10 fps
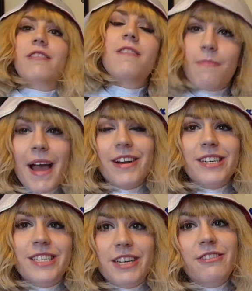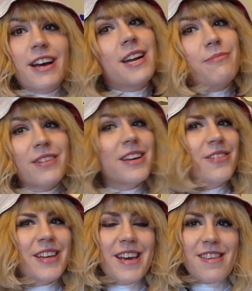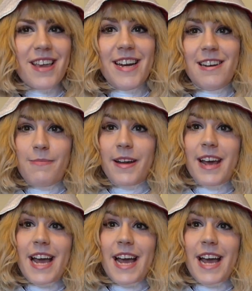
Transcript: spider suit and I'm really excited about it.